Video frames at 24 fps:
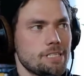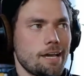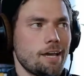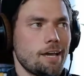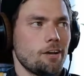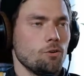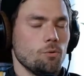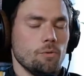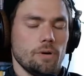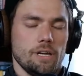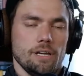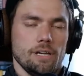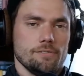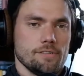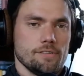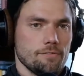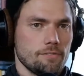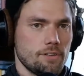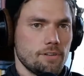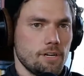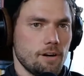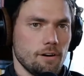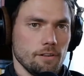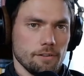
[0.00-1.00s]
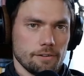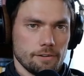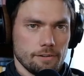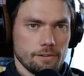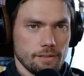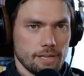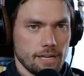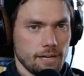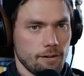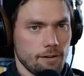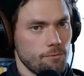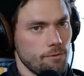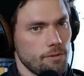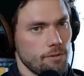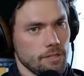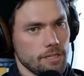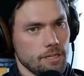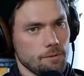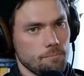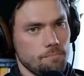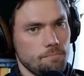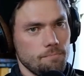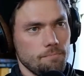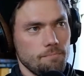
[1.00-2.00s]
tidal waves of color that
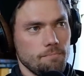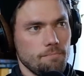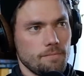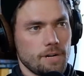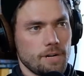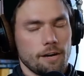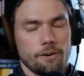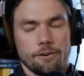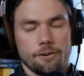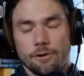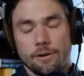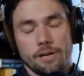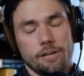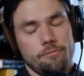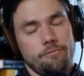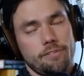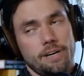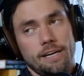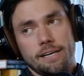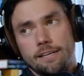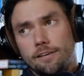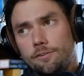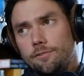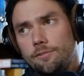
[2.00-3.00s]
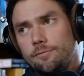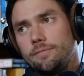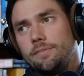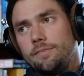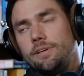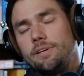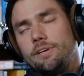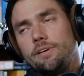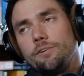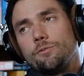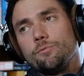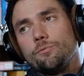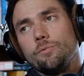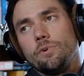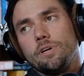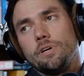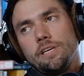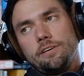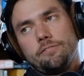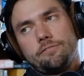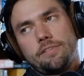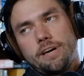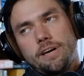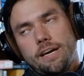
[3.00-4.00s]
I don't know, I find it
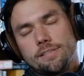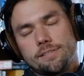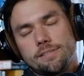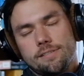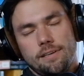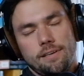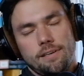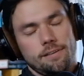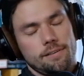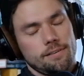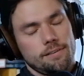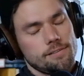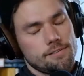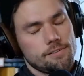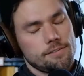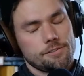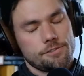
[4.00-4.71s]
really fascinating,